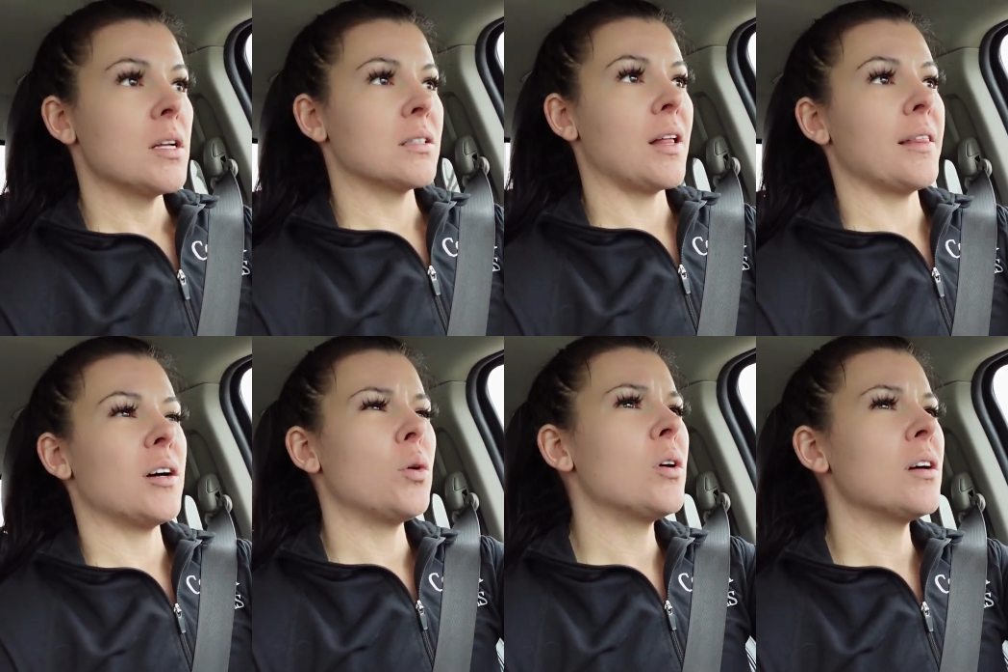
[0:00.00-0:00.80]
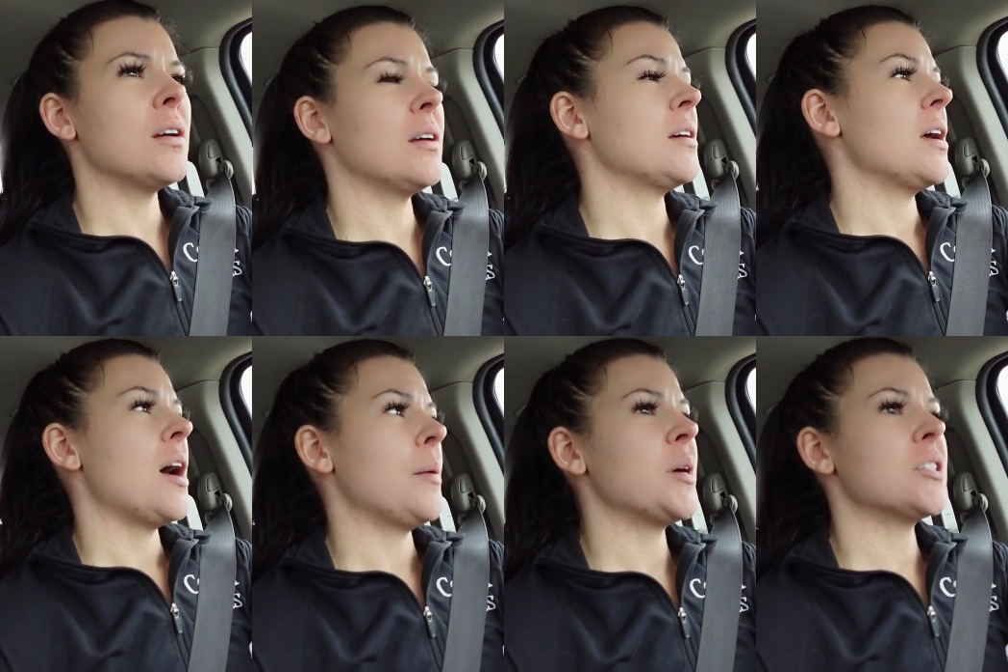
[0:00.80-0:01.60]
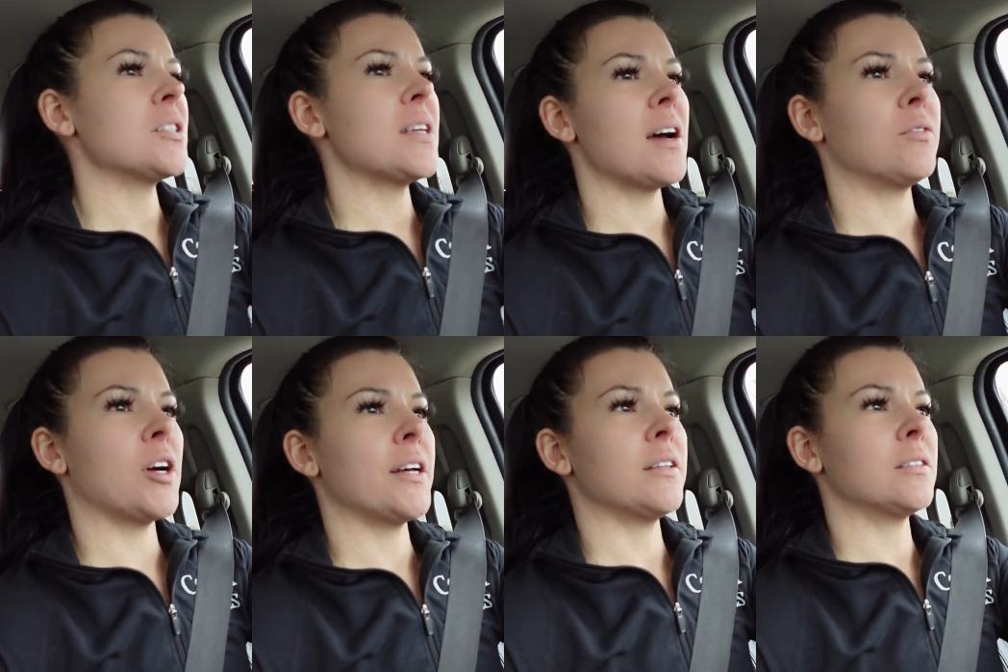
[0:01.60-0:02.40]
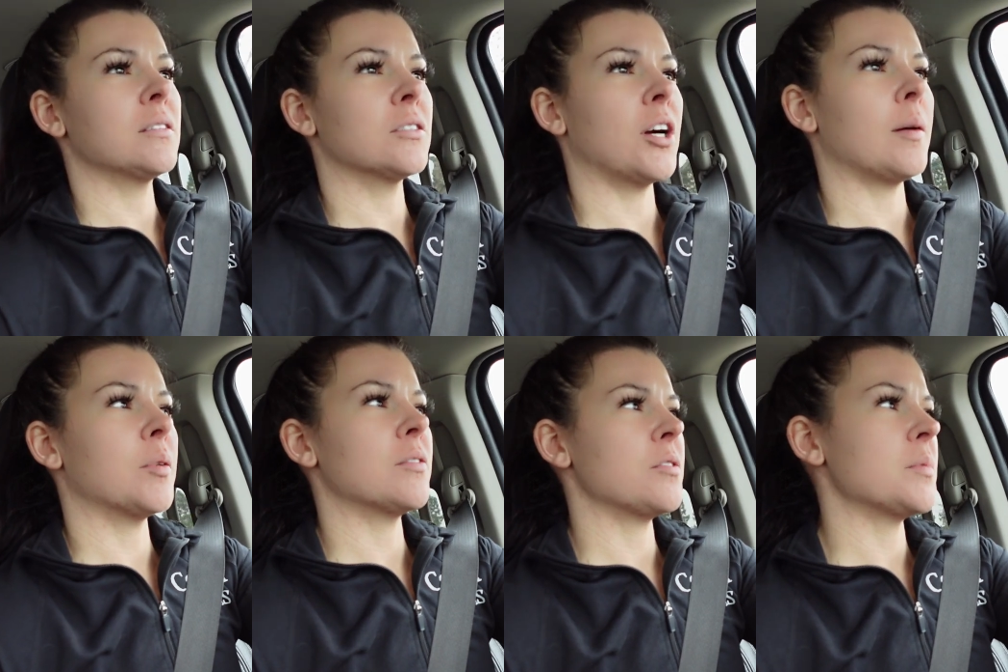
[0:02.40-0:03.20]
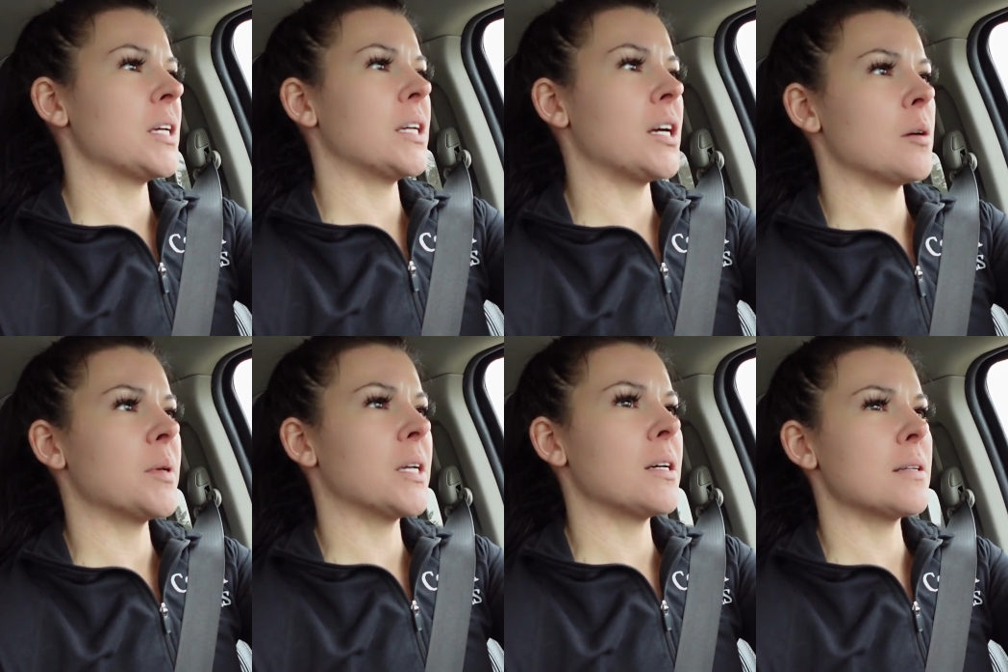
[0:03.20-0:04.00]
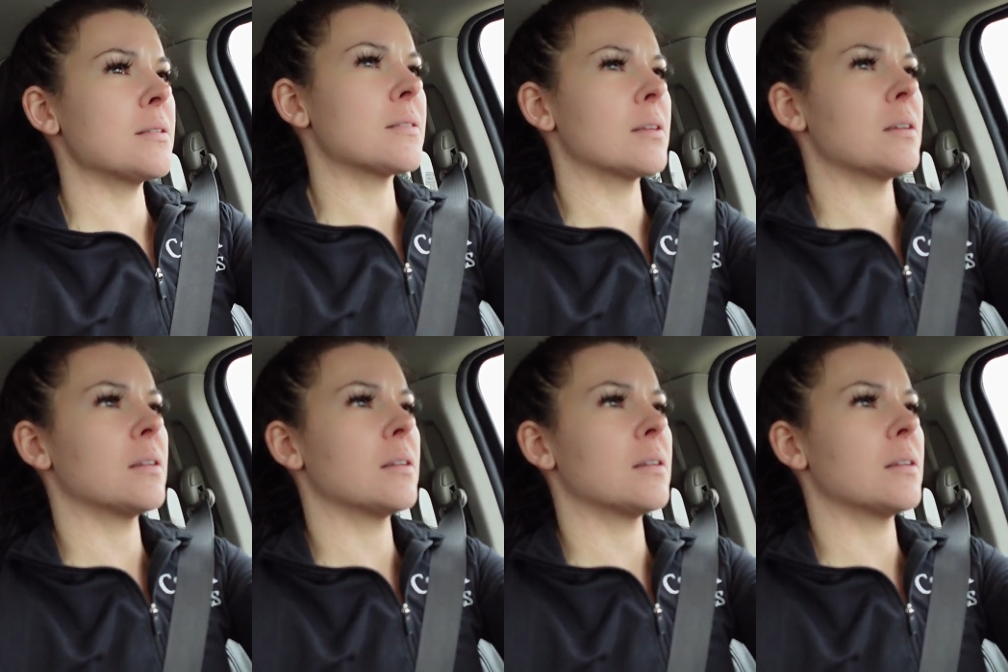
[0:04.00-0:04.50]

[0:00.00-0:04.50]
Delilah. Or I might just have Rylan grab her from daycare because